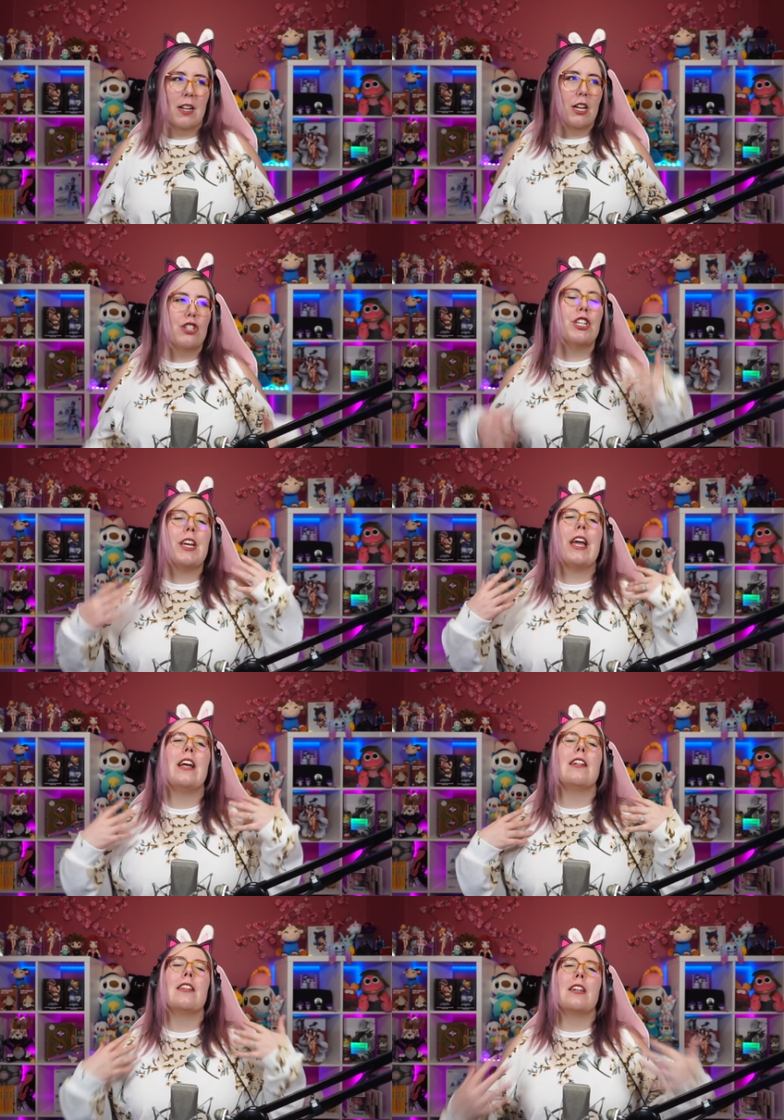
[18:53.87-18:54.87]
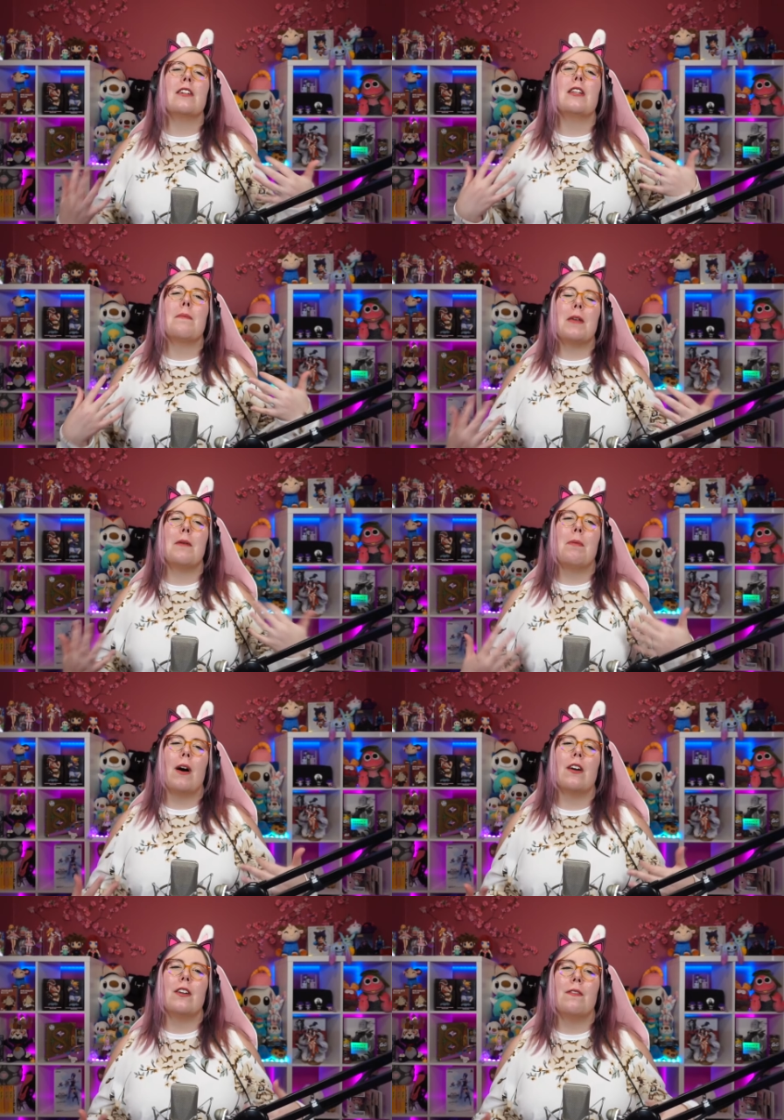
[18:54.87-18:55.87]
she can't literally be a
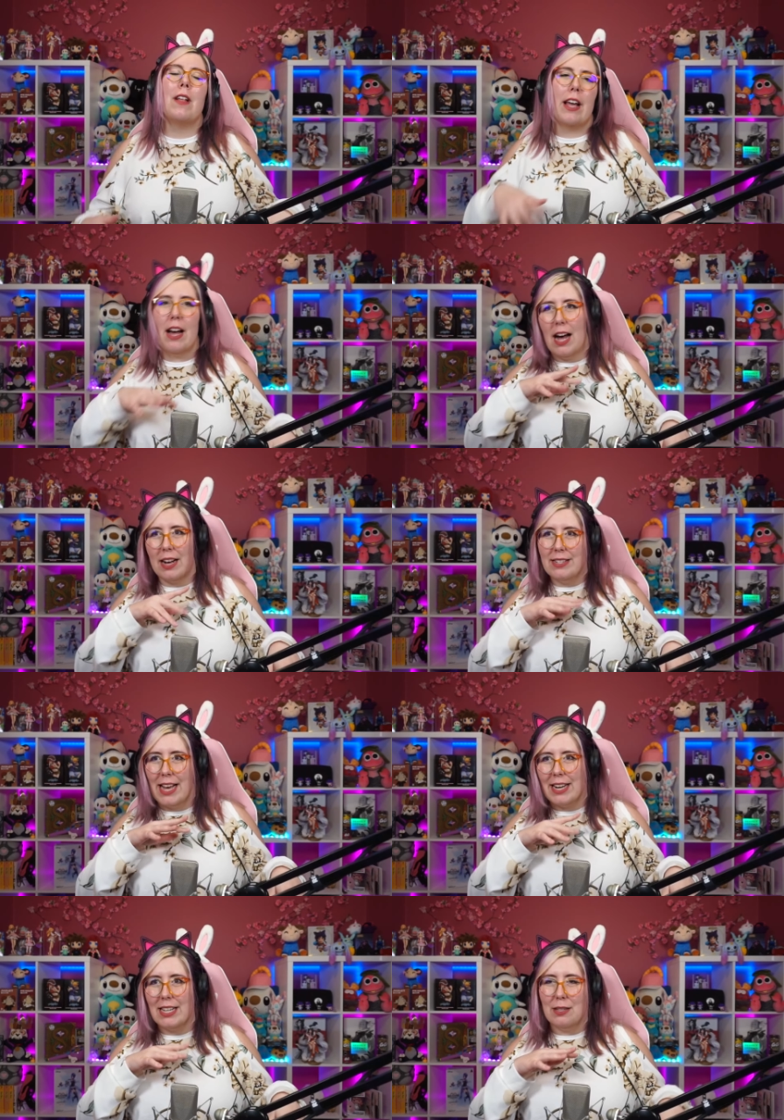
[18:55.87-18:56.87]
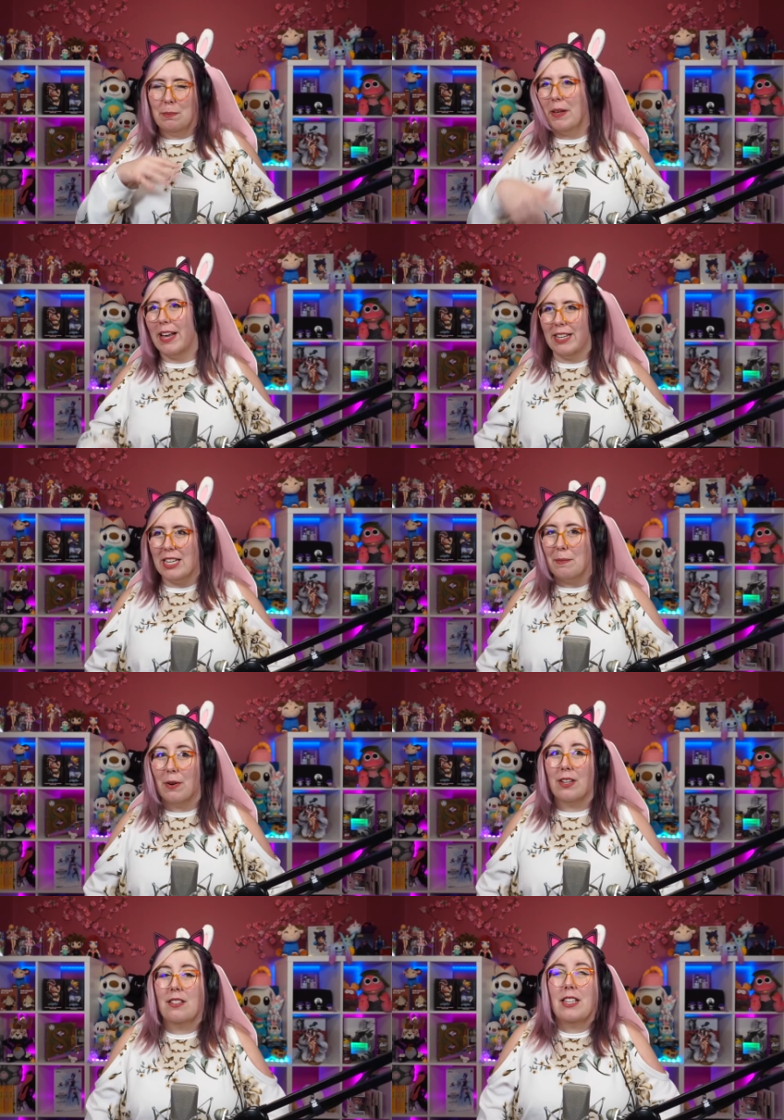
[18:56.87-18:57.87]
part of like Hawk Daddy's plane anymore
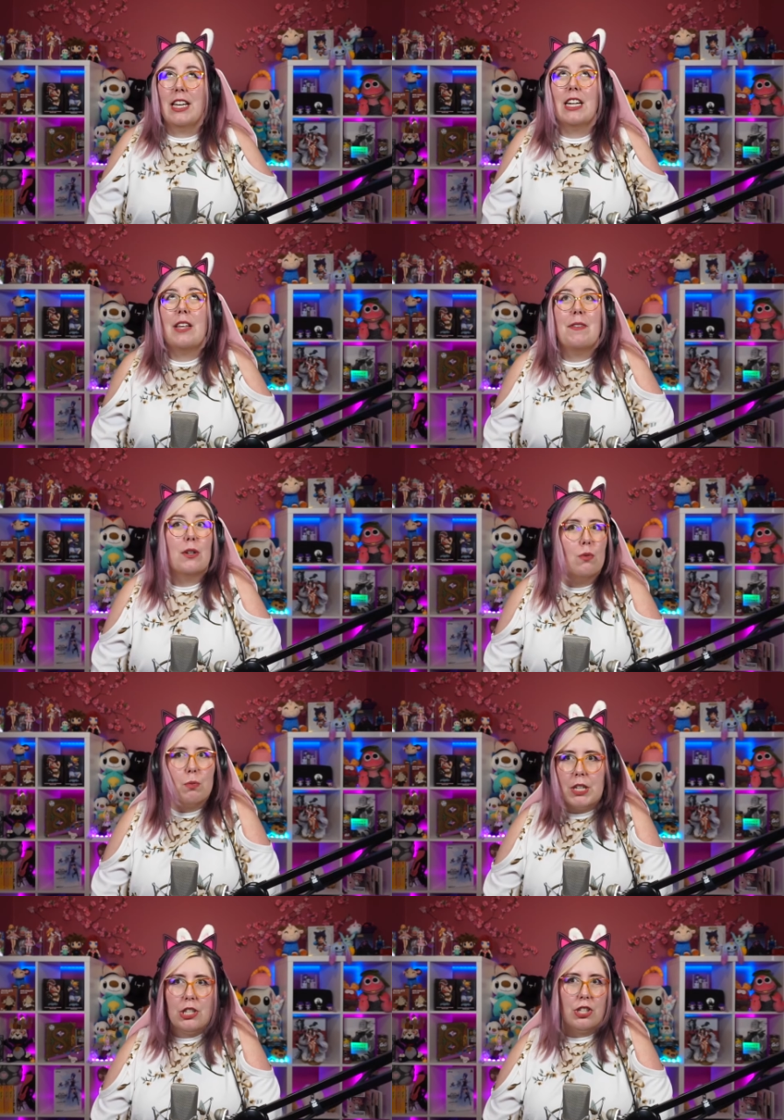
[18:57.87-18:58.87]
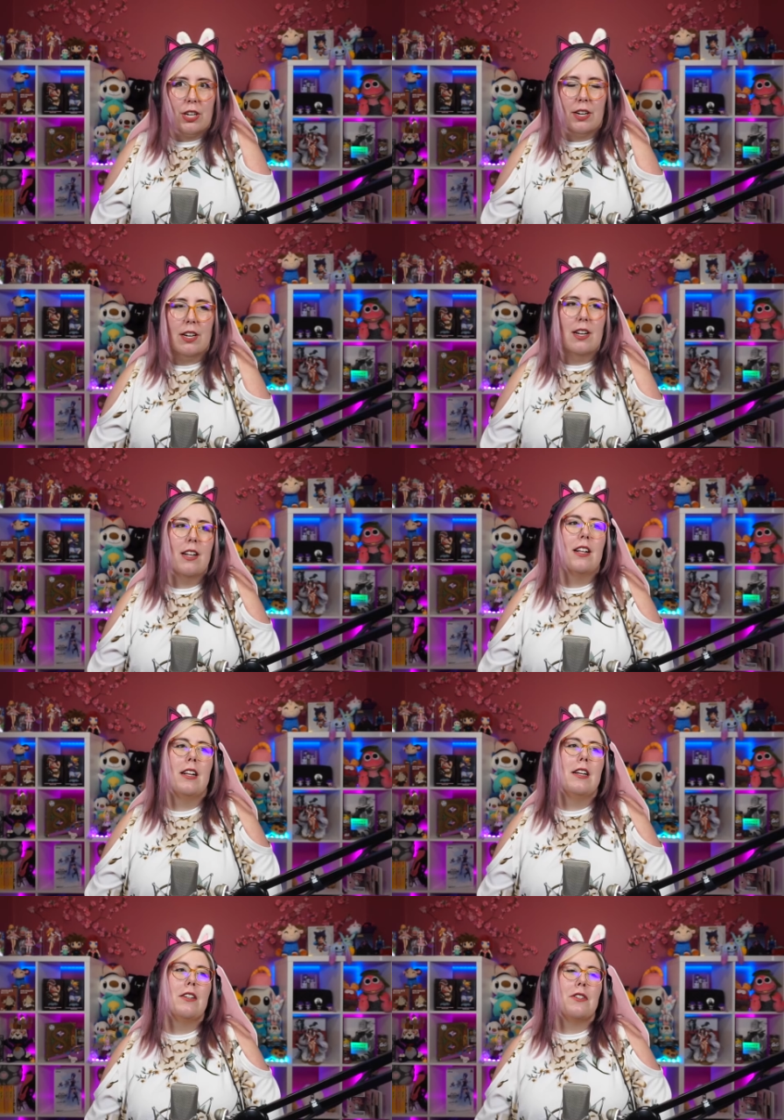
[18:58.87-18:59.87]
because he can't even reach her.
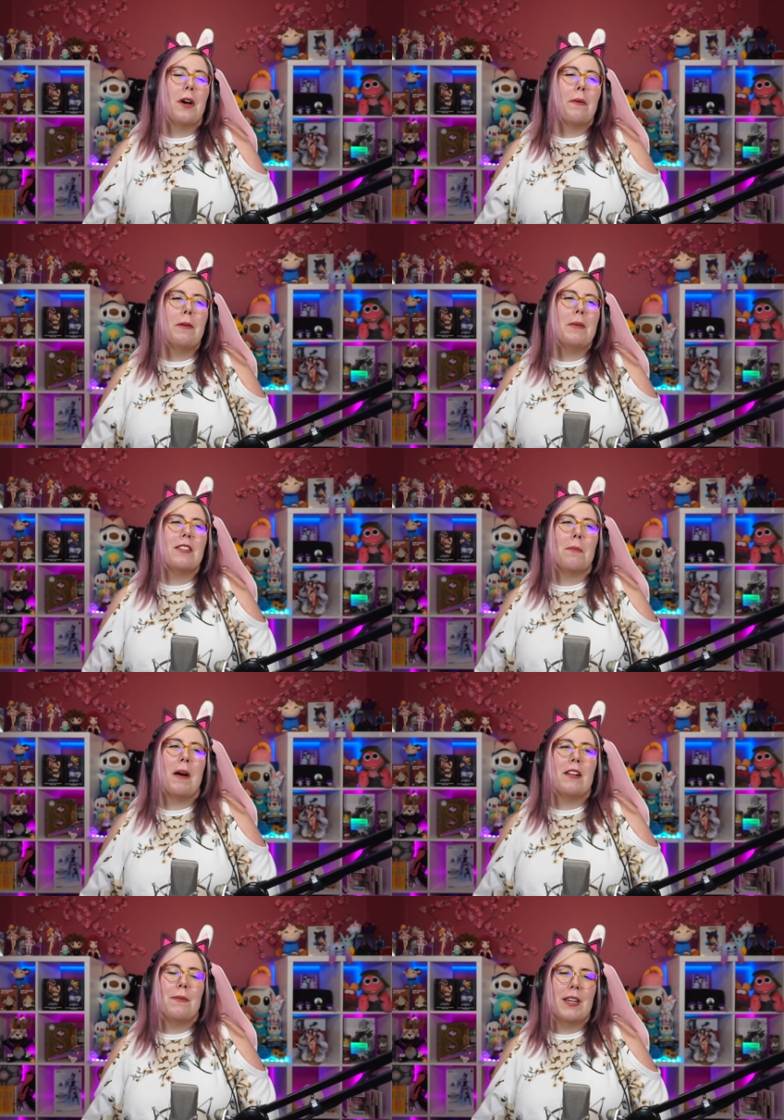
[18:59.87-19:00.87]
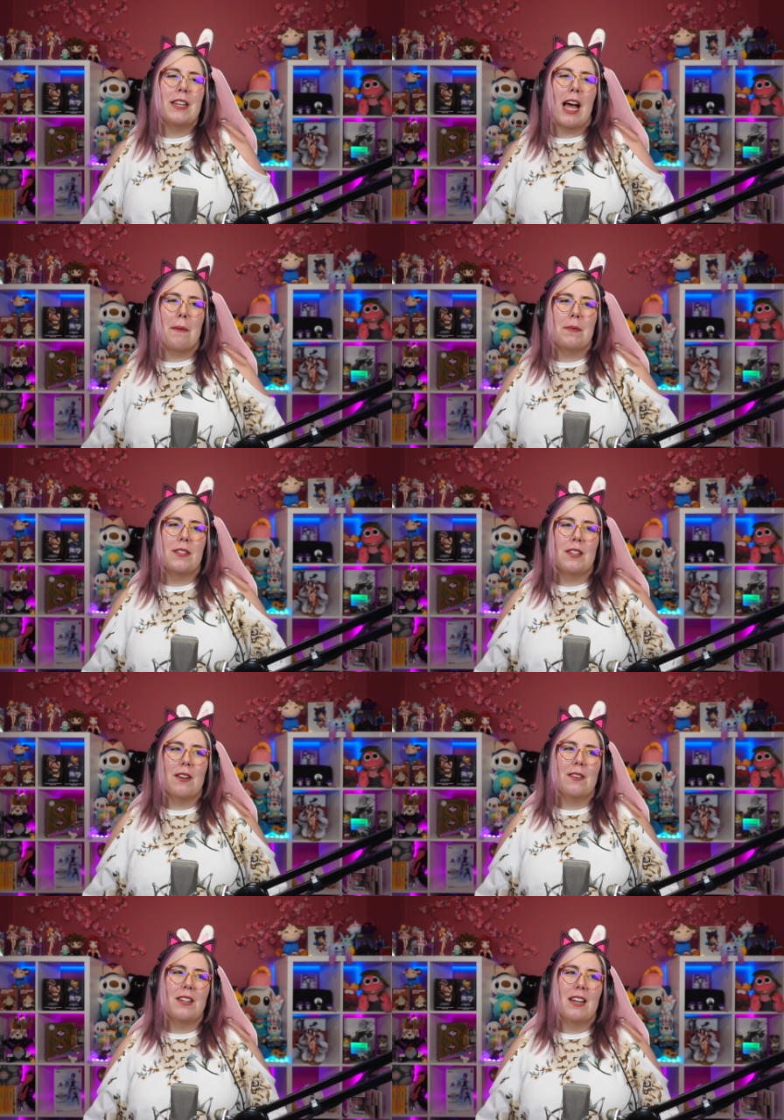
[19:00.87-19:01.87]
So I wouldn't be surprised if in an
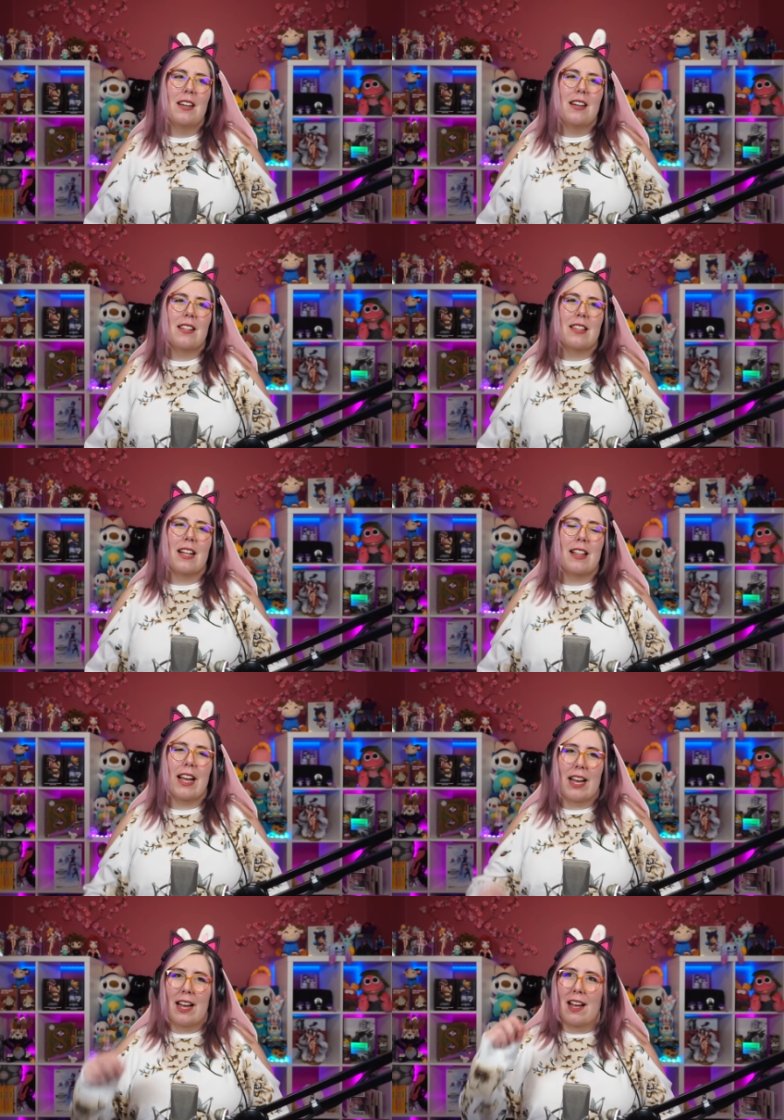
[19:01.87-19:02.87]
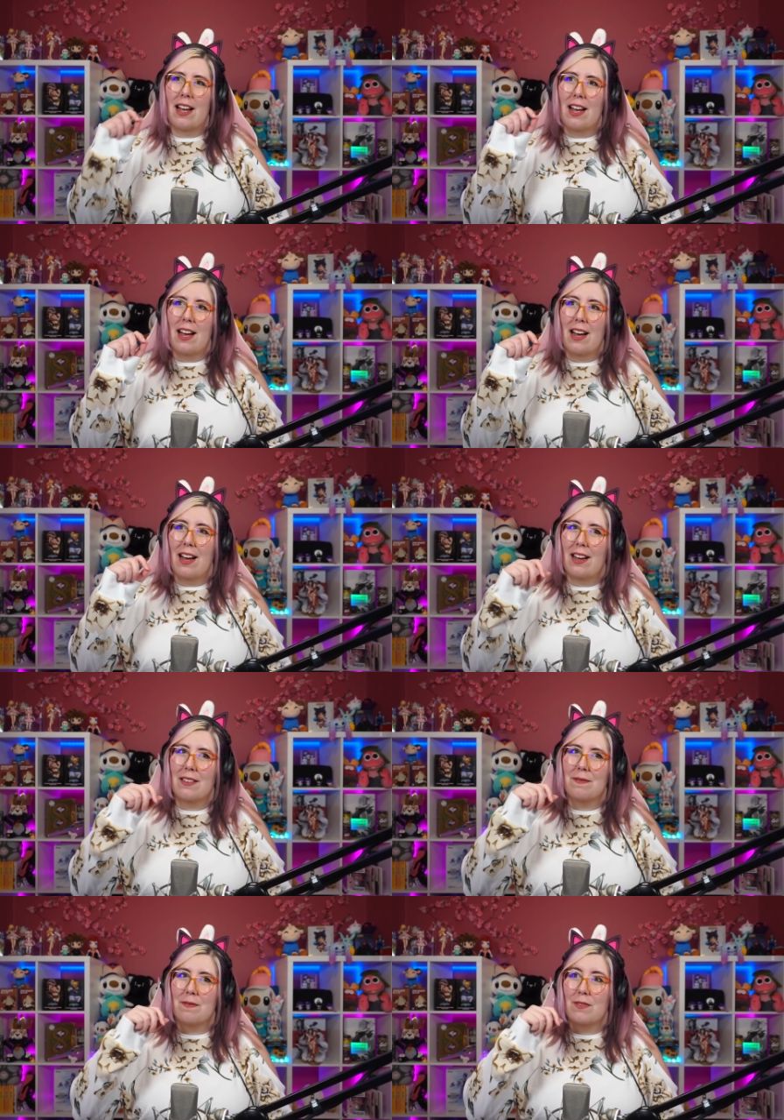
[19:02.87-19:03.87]
episode that like
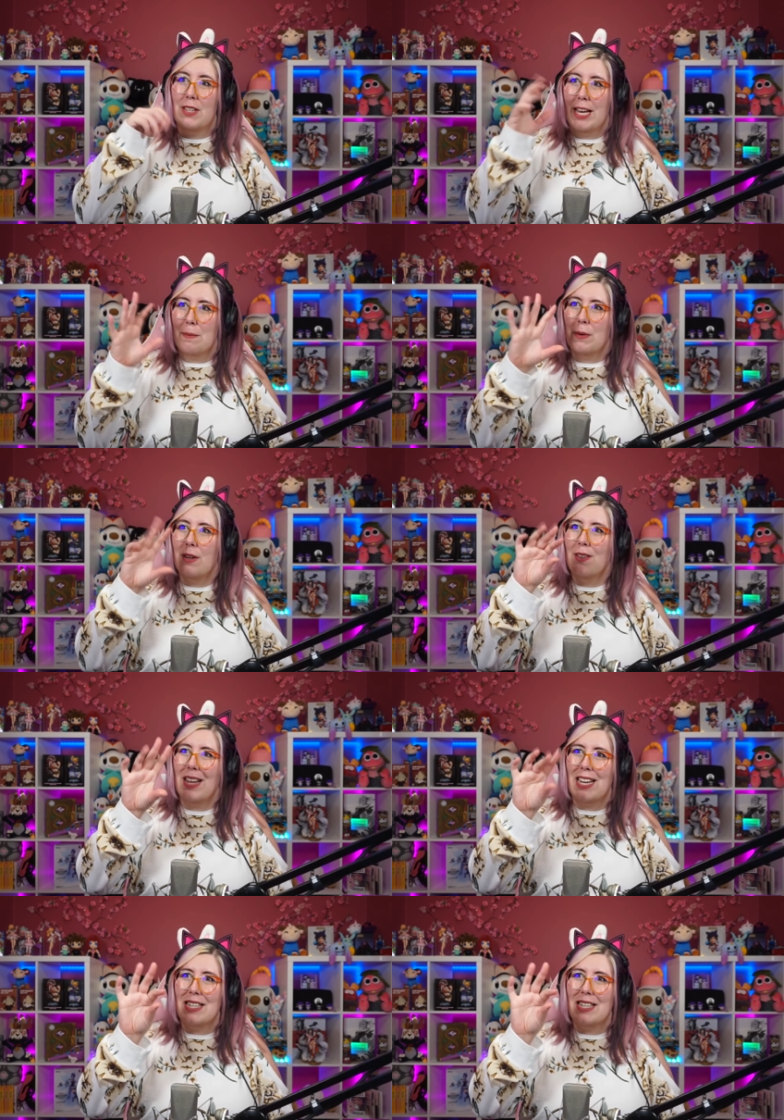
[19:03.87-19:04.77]
um Gabriel like